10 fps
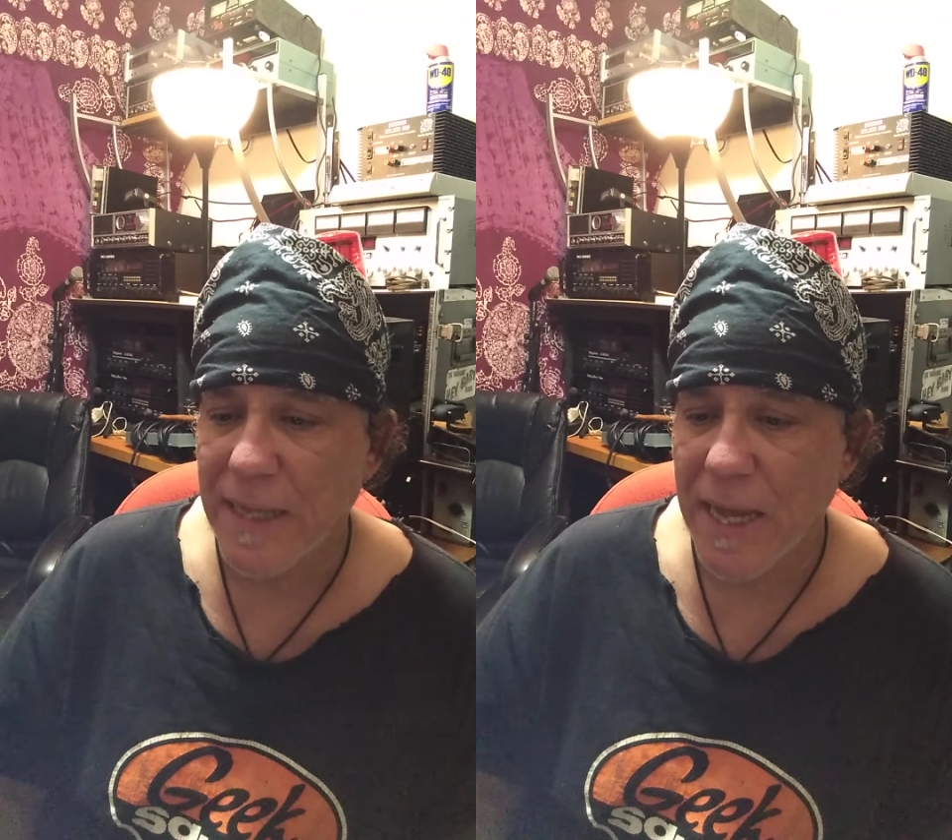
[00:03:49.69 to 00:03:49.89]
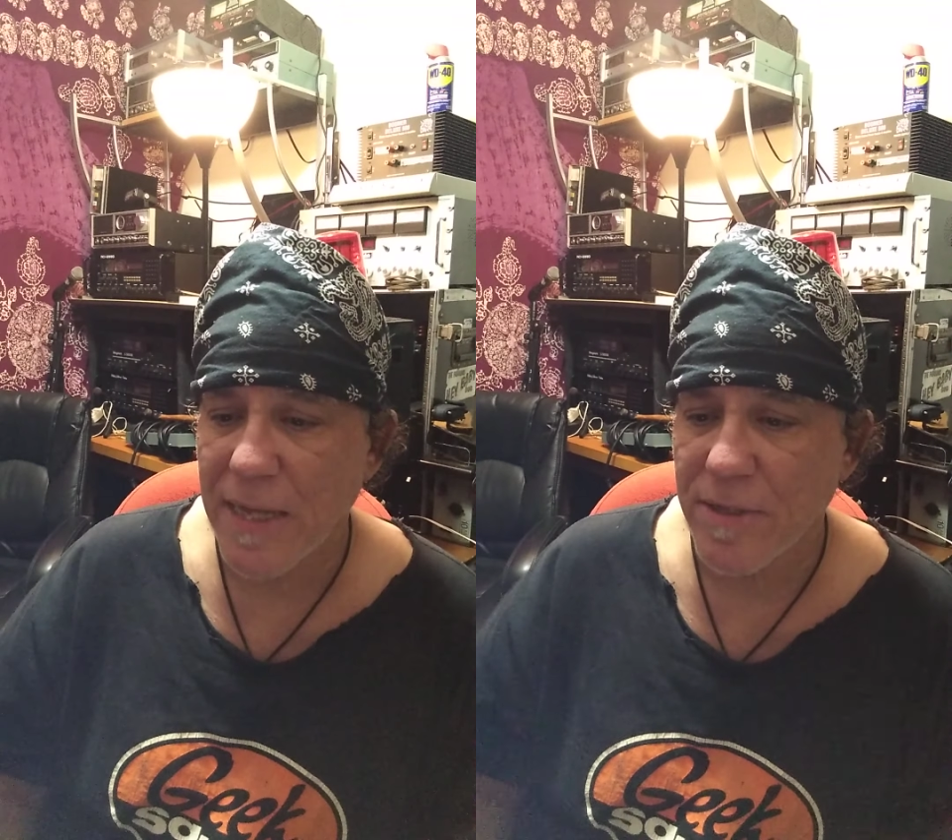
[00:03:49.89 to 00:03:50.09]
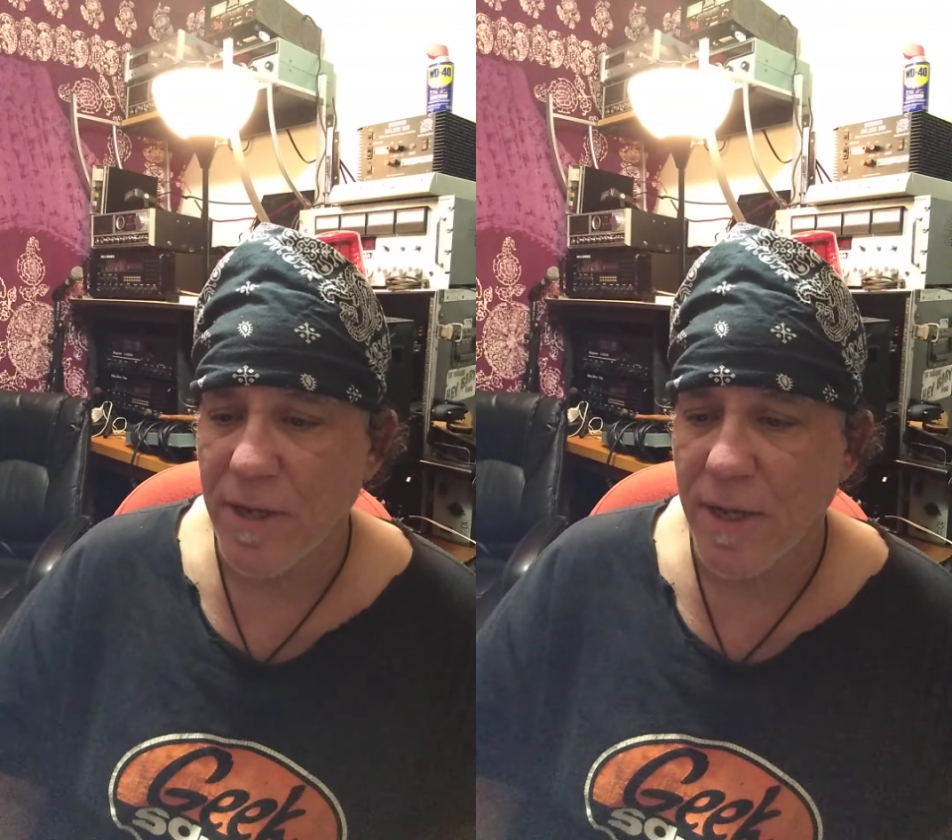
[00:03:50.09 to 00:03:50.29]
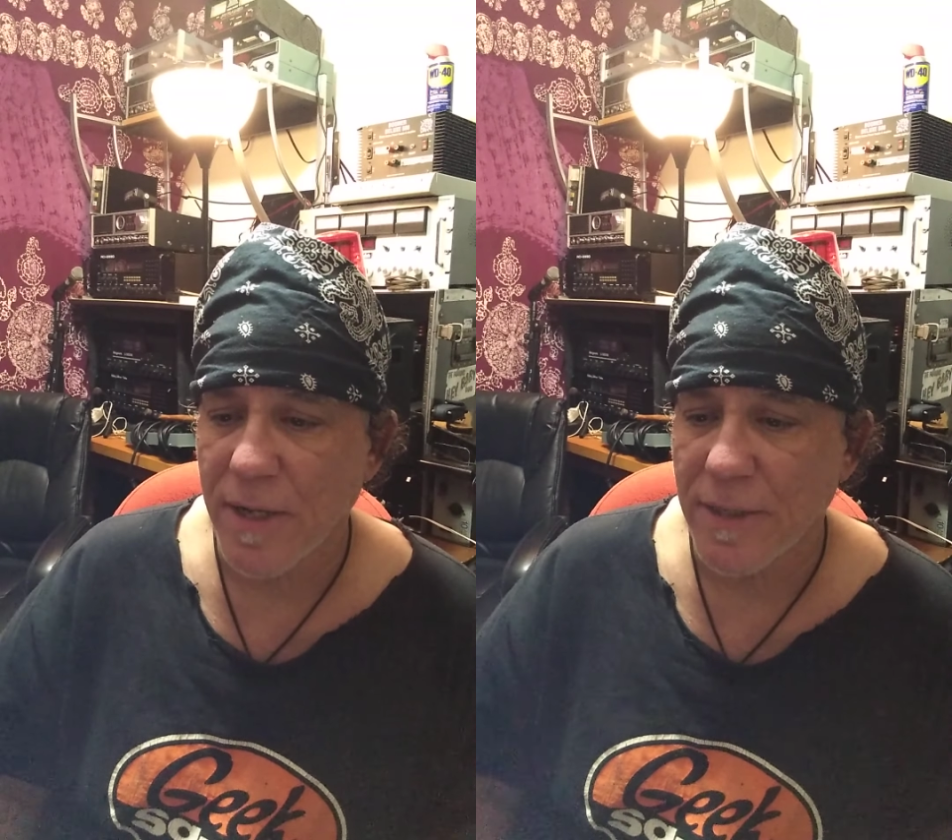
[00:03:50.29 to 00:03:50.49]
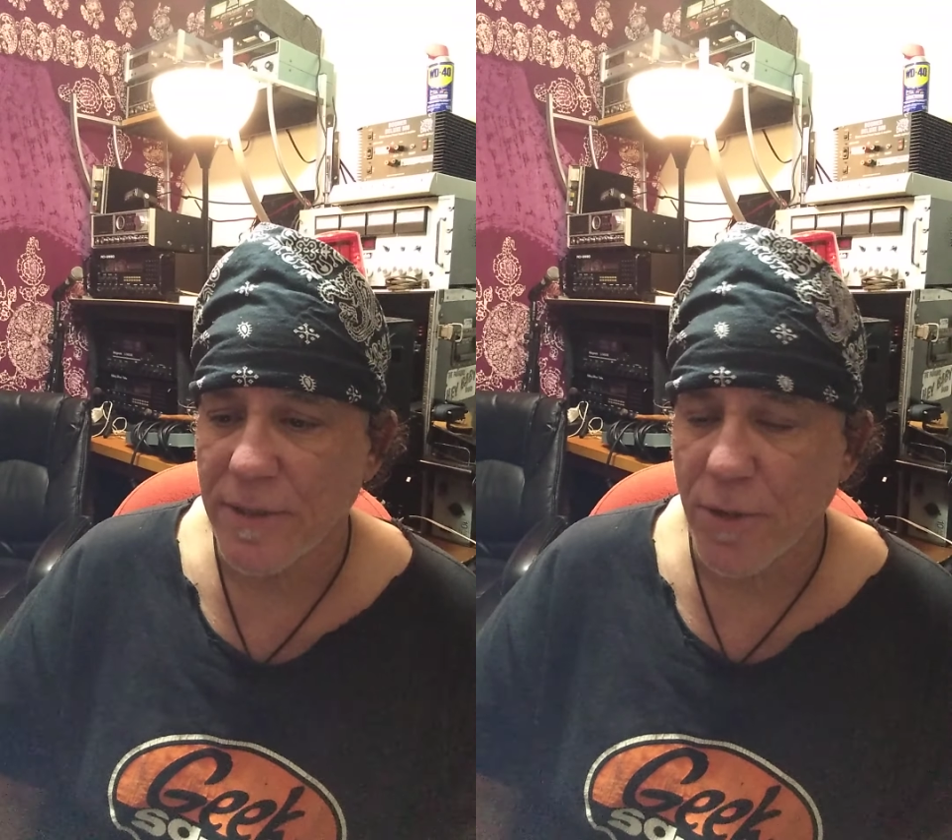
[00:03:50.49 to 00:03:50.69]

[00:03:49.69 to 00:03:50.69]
and uh,